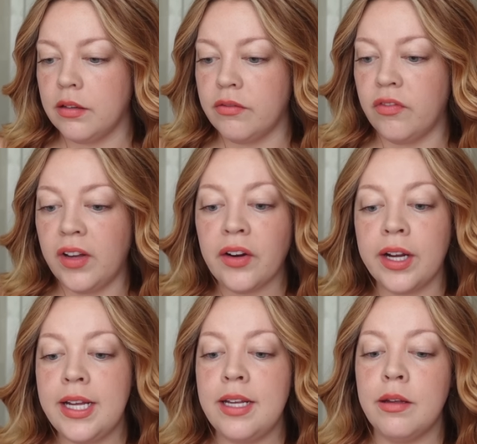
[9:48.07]

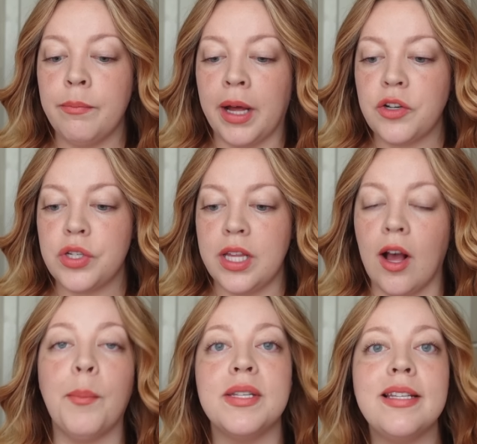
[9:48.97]
very much the
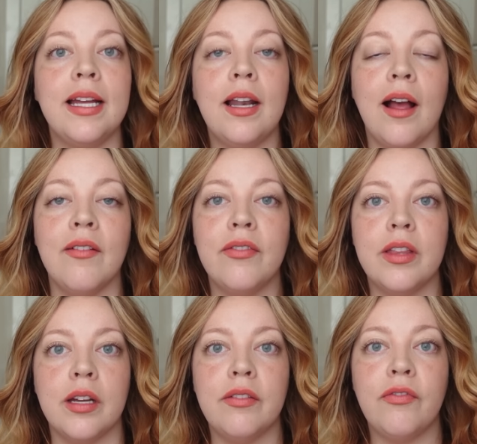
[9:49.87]
opposite of
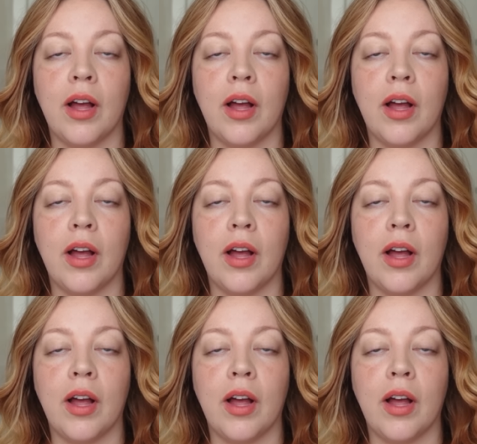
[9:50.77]
the